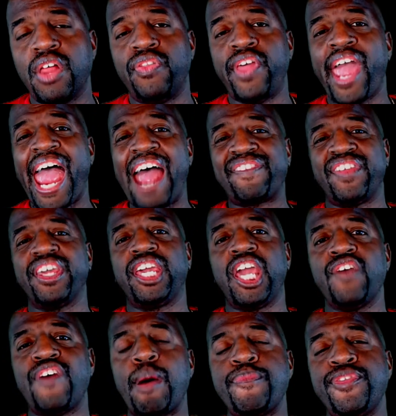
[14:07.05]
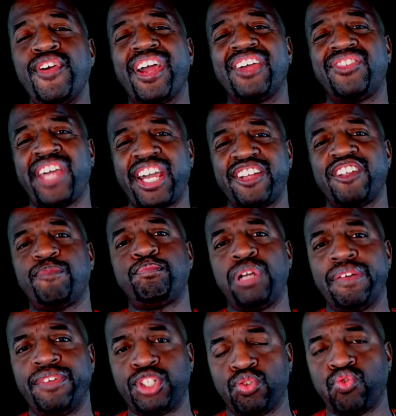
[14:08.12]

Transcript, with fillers: they have to give up their executive privilege